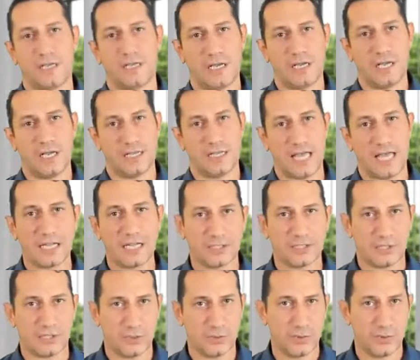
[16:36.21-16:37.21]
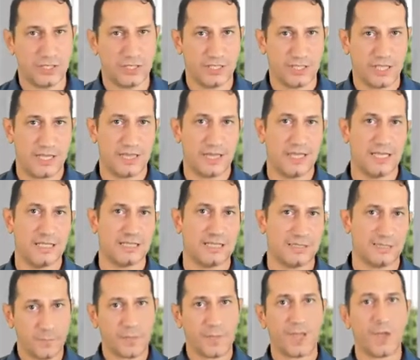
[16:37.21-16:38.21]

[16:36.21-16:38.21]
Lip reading: attached to it, and that's